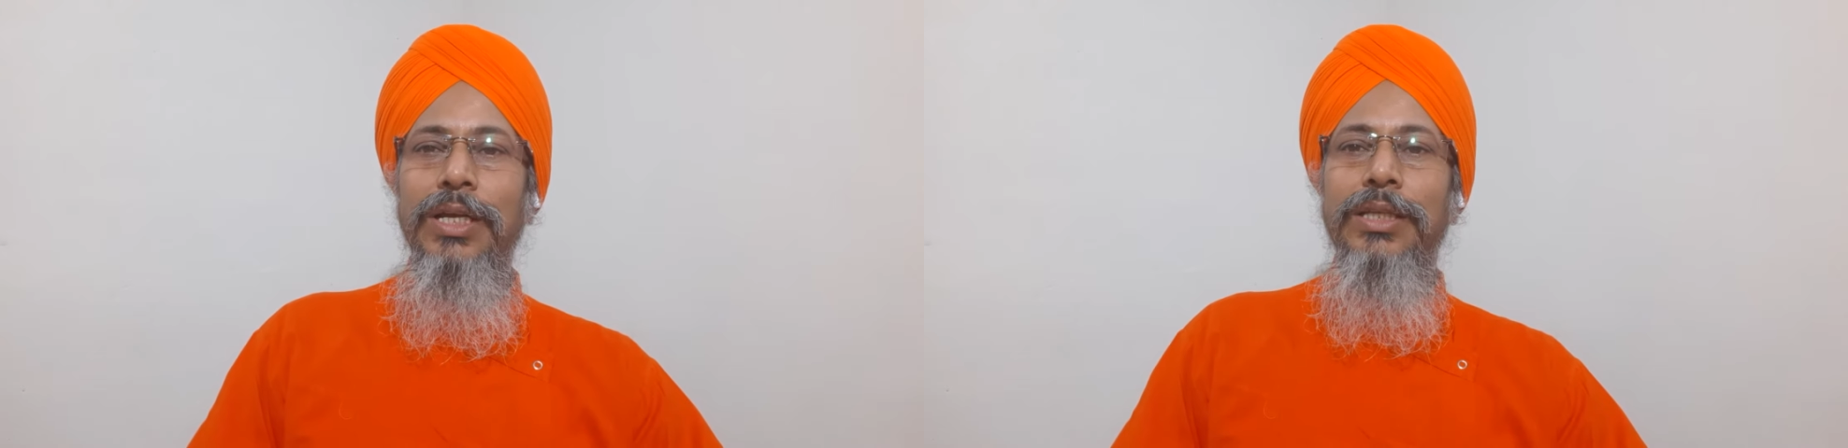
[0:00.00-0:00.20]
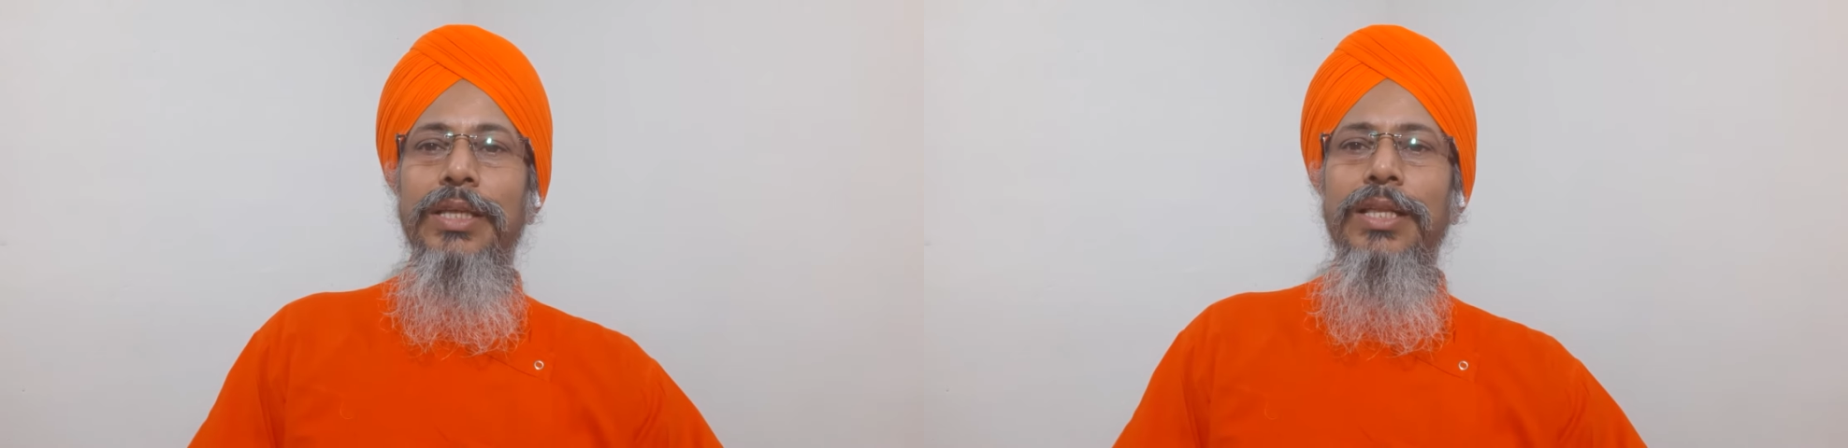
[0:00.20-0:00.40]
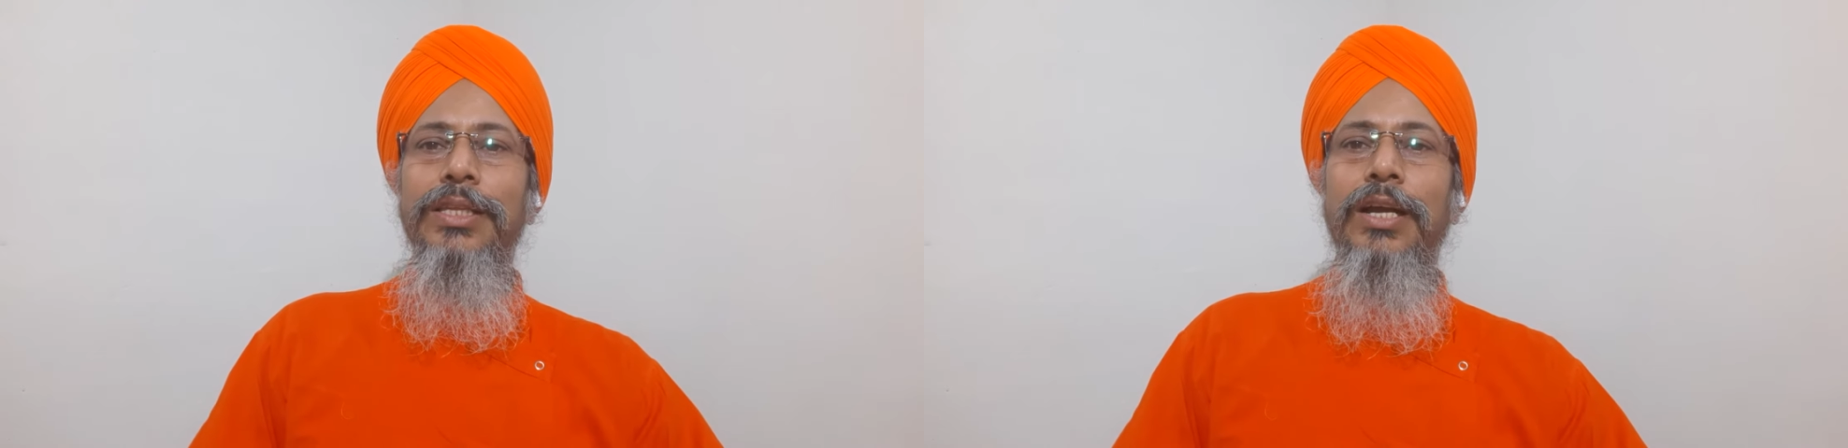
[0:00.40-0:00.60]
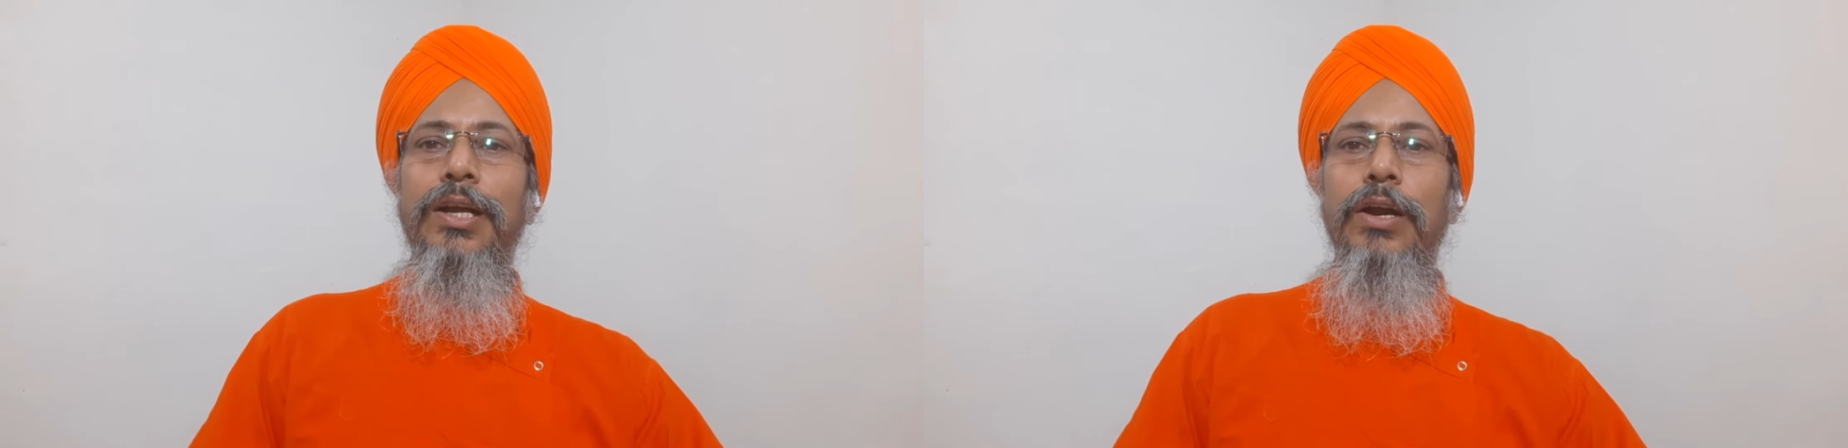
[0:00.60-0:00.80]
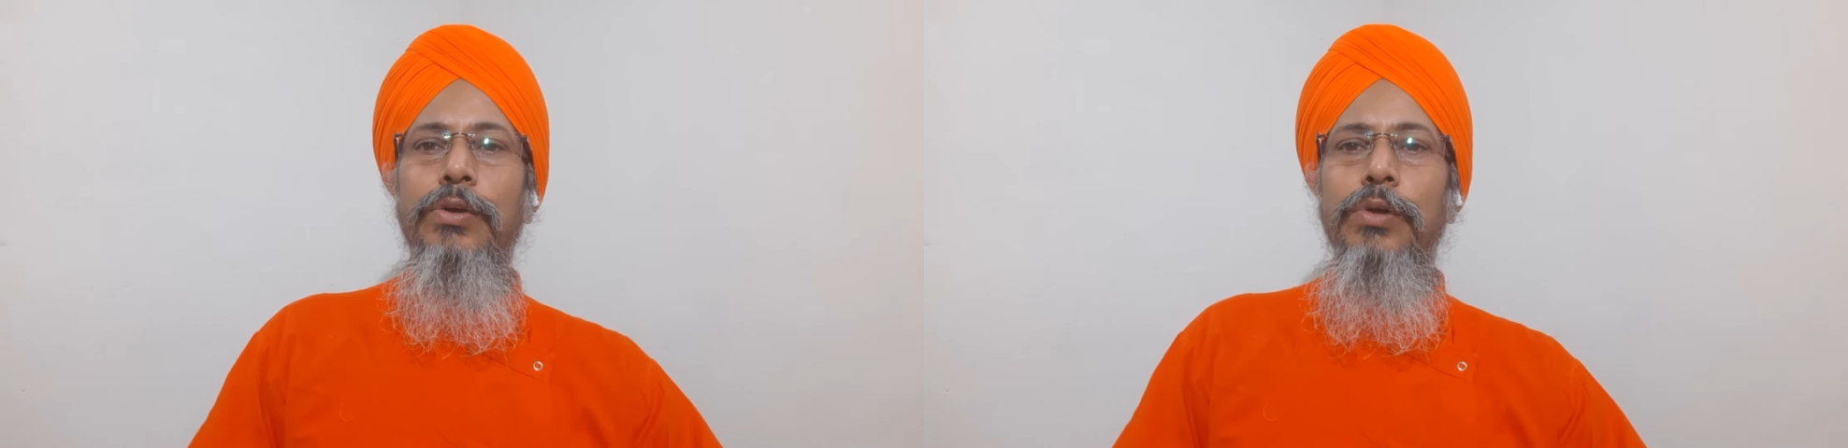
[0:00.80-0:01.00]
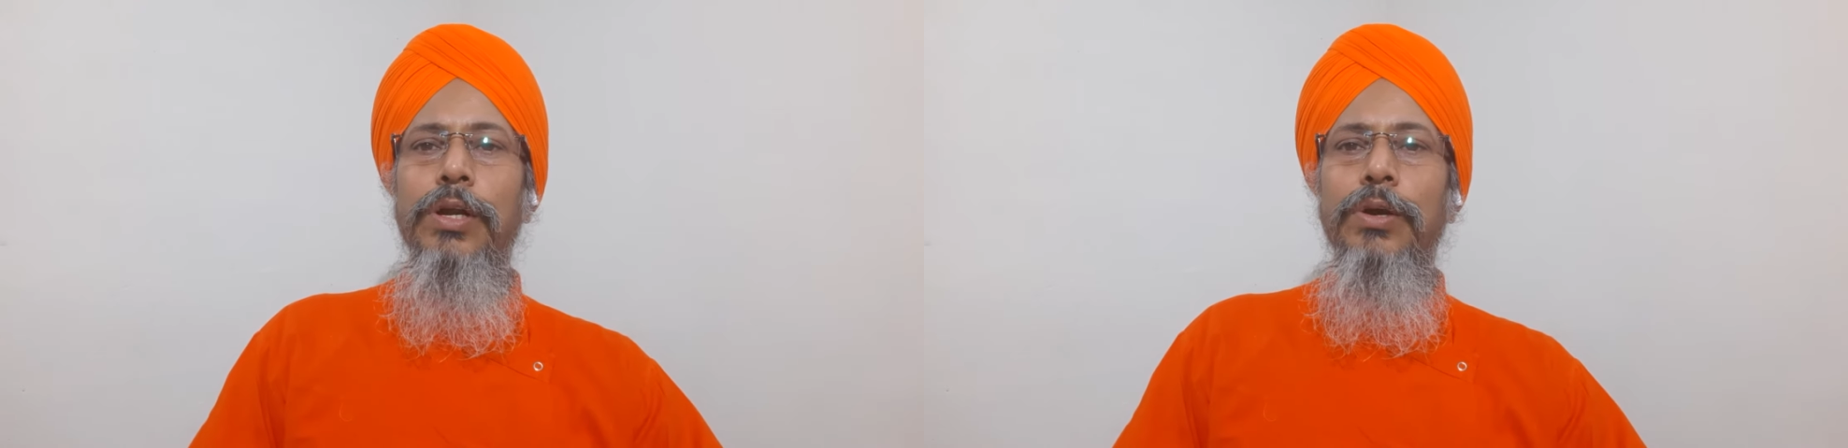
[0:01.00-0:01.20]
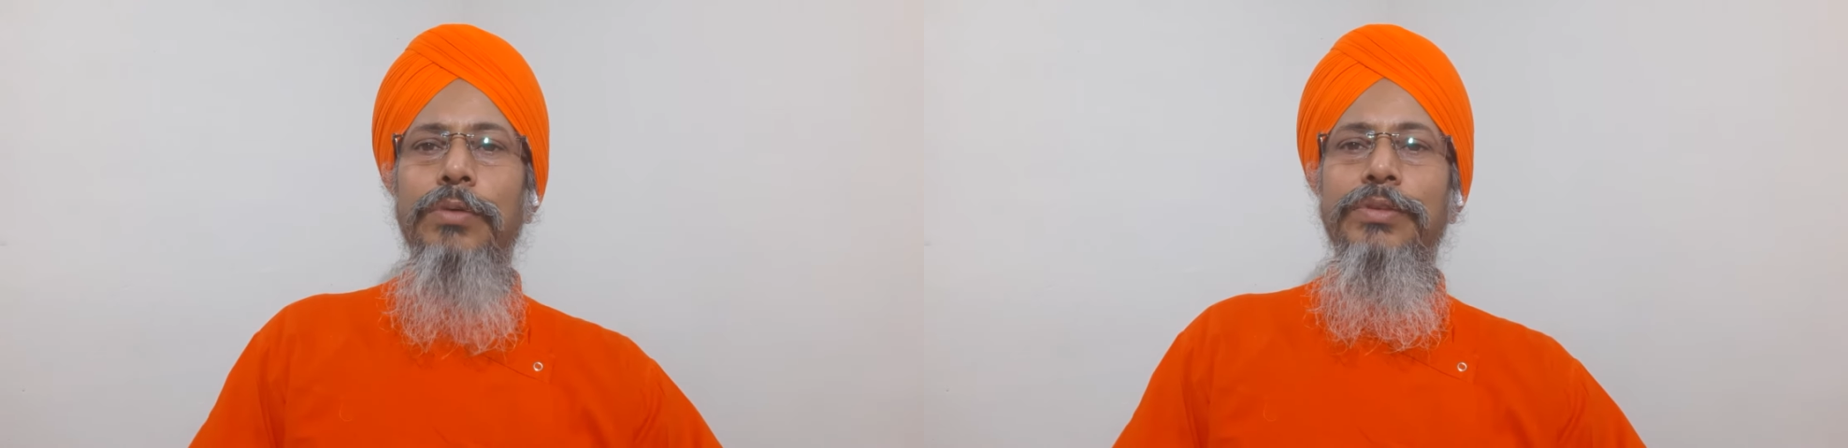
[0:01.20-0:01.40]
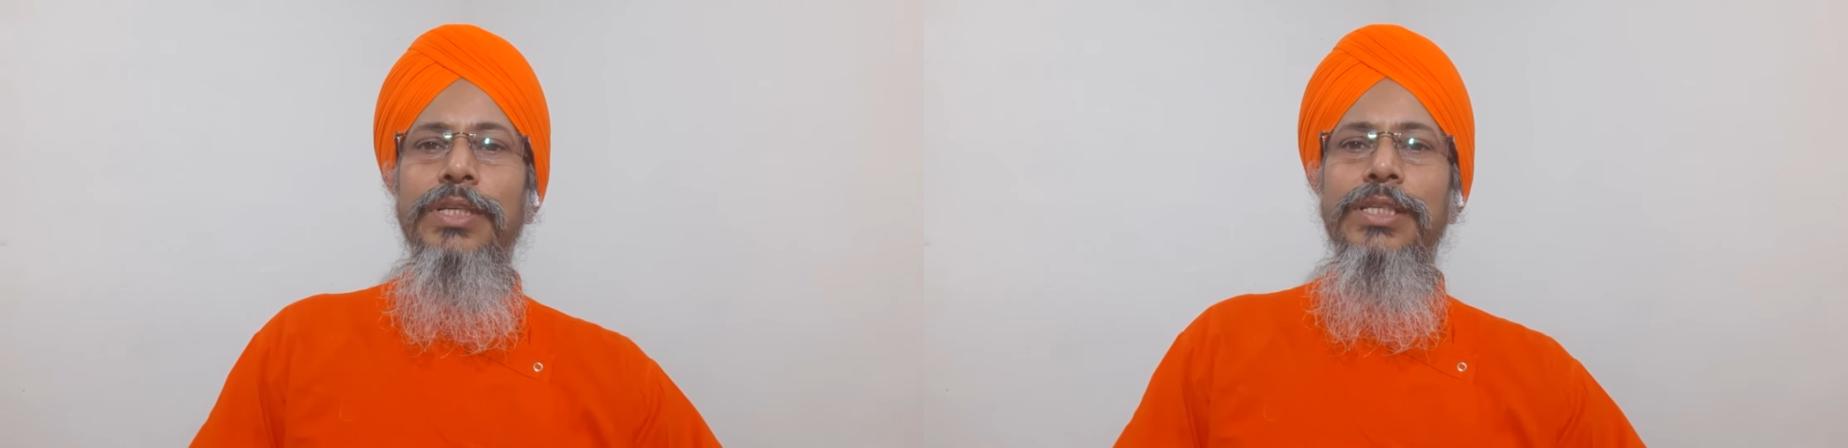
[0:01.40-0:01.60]
then the controller
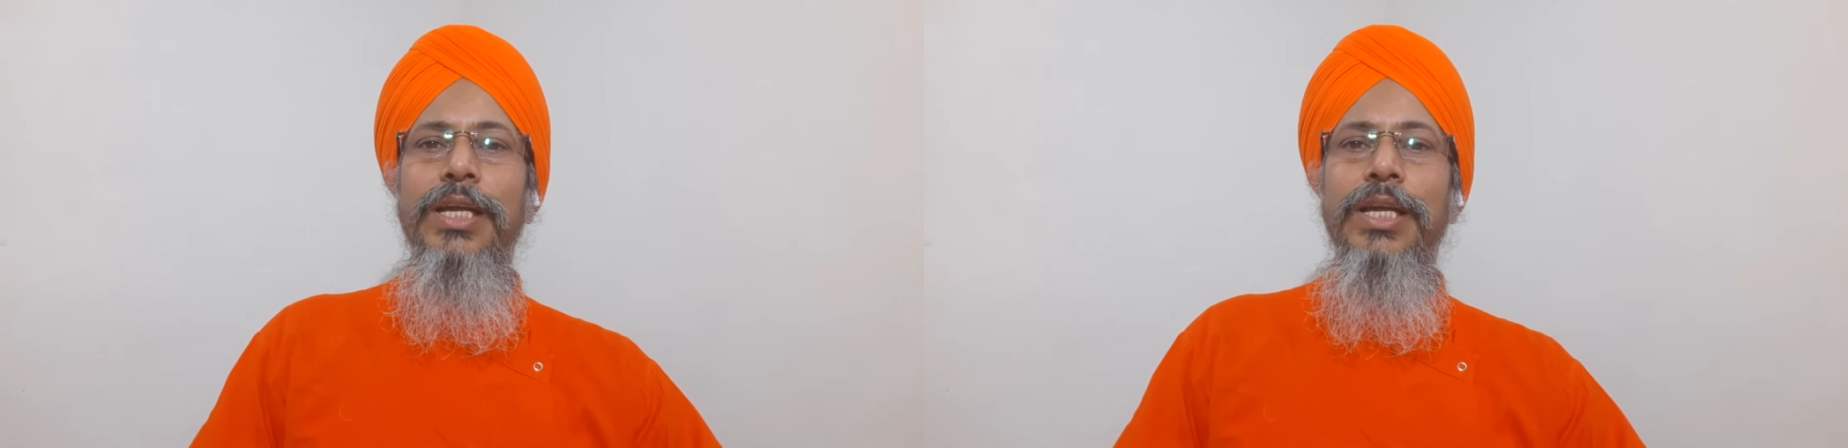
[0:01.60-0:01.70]
of this